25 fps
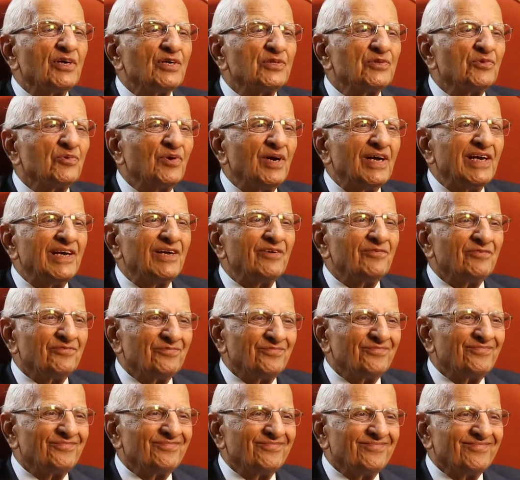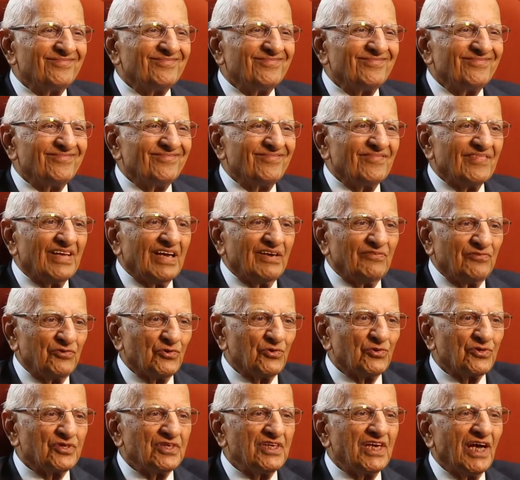who are worthwhile have,
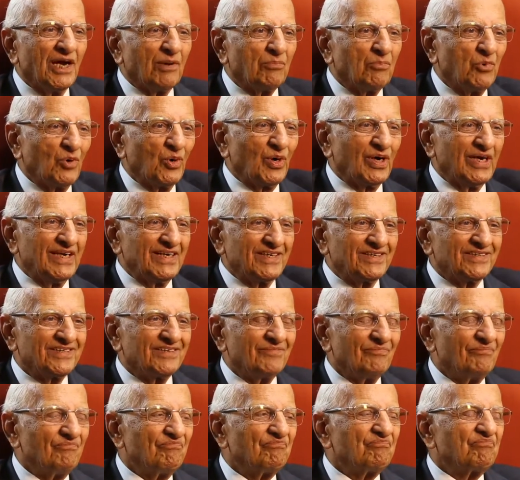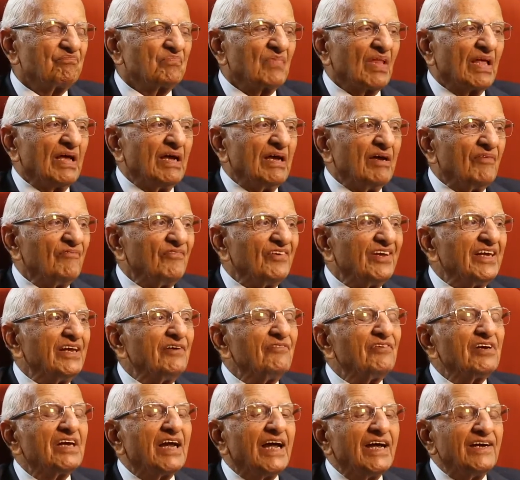if you see our booklets.
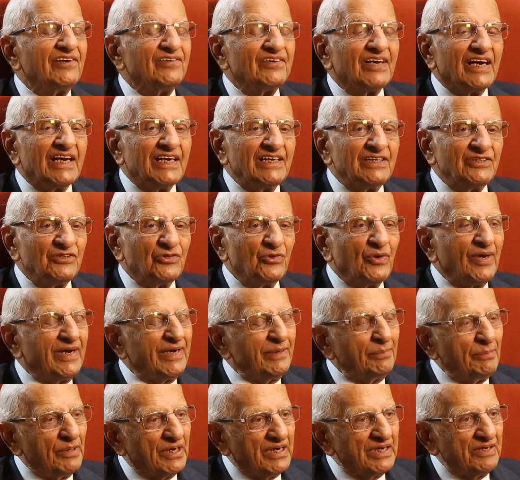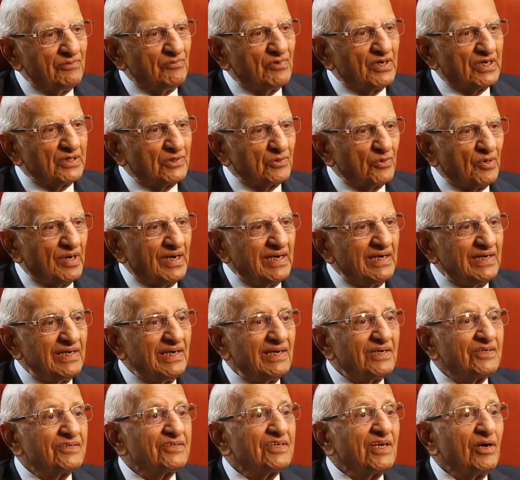Whenever I write to anybody
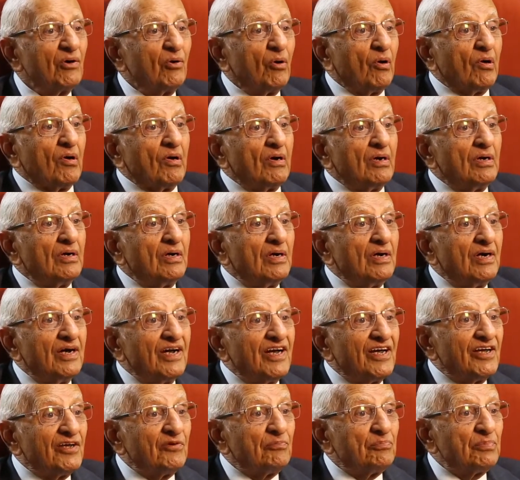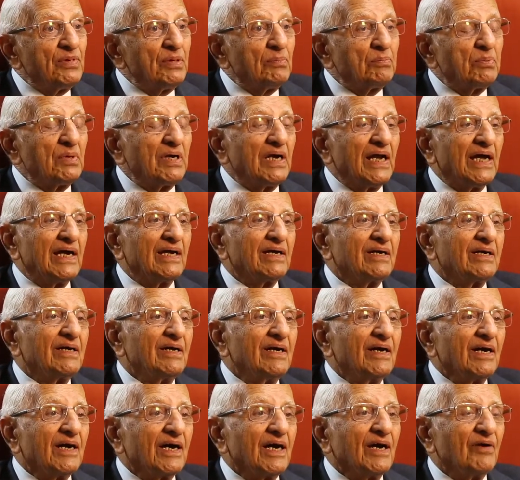worthwhile, he'll say, oh, if people
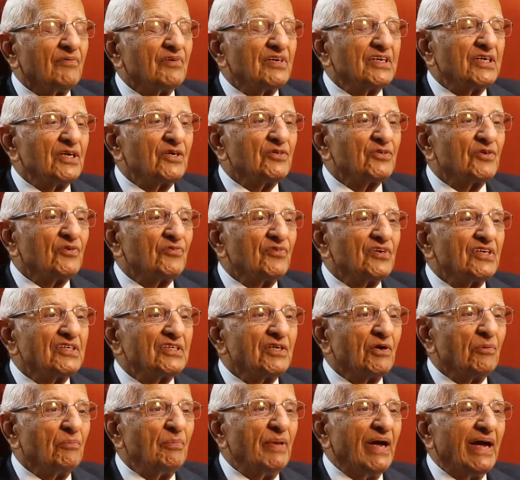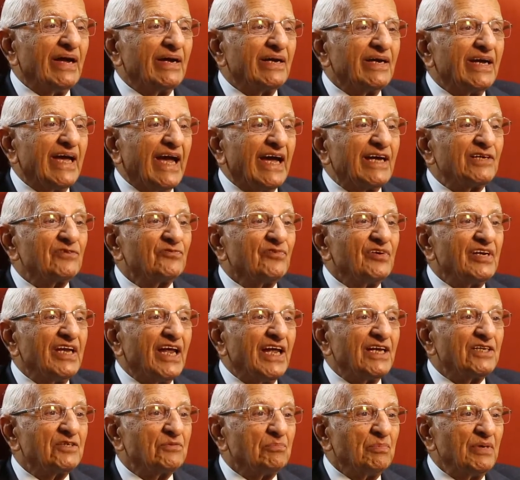like governors of Reserve Bank,
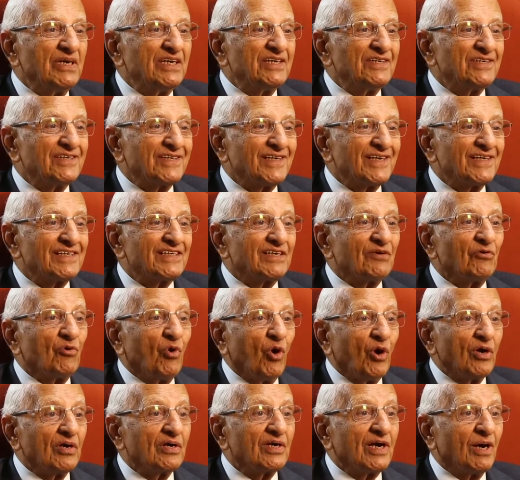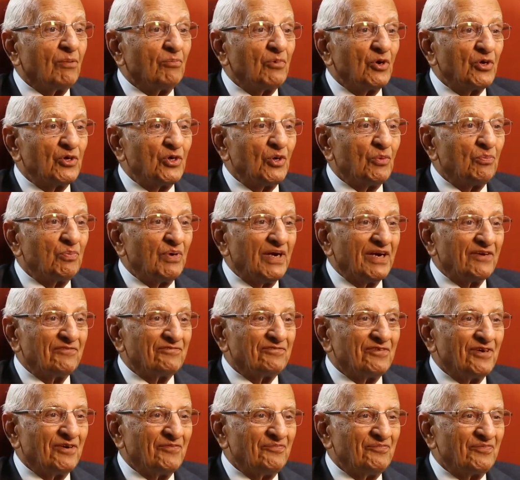ex-finance ministers have all come on your
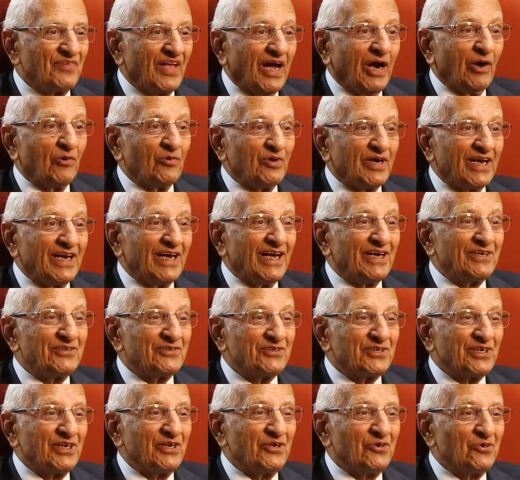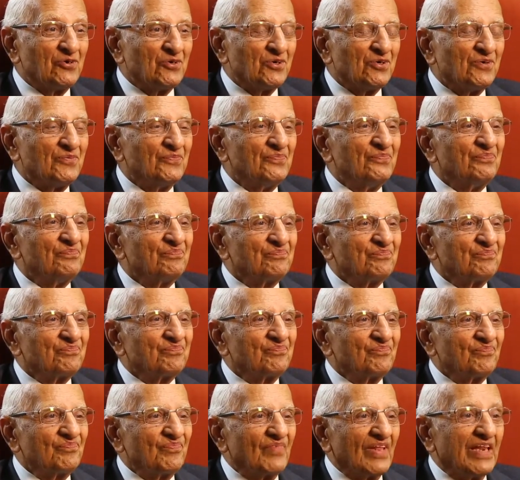platform, how can I say no?
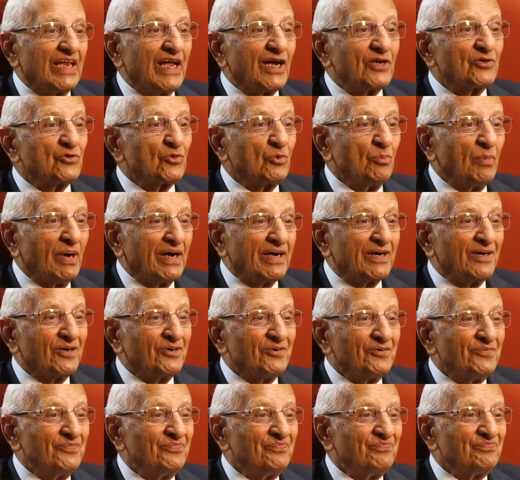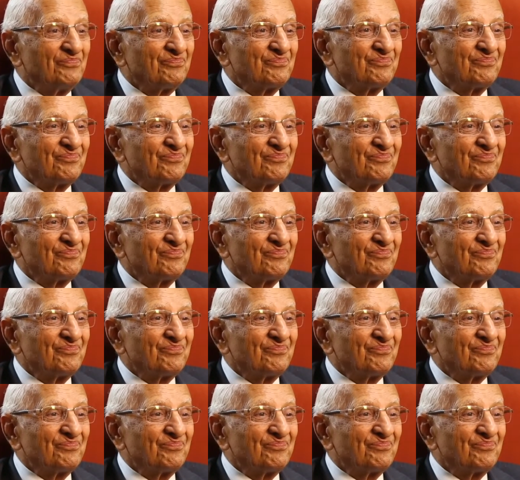Like Subbarao.